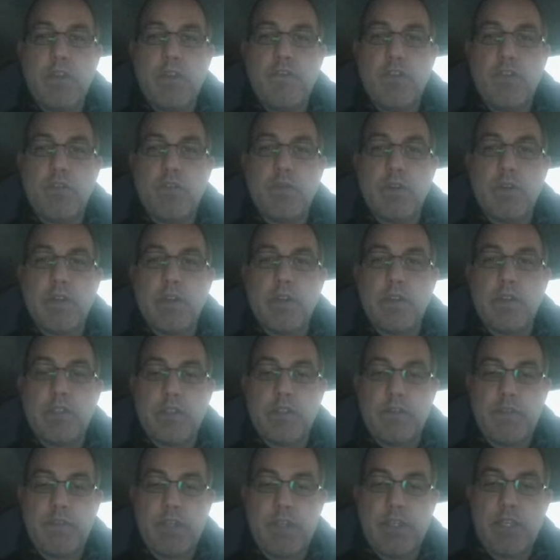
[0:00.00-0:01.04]
fuel-wise. If
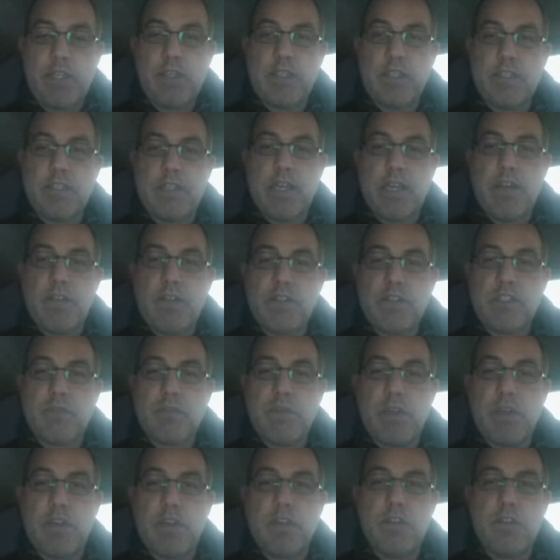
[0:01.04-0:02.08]
I take this down, this will be
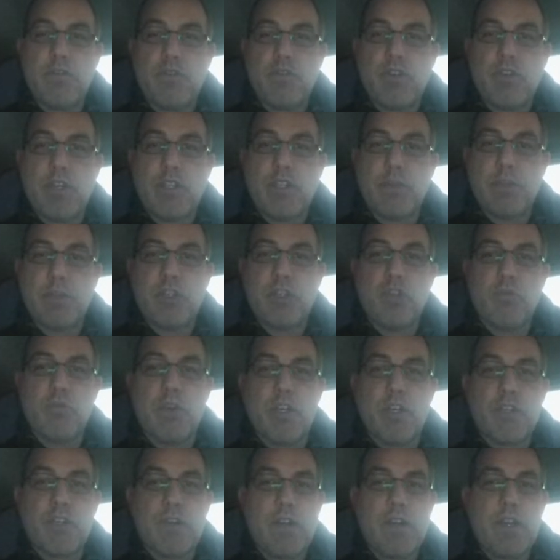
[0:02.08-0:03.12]
a huge change. It'll be too much,
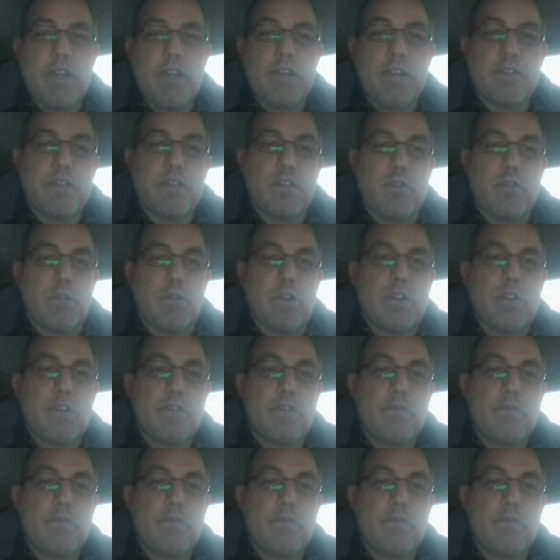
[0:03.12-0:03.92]
right? That's too much.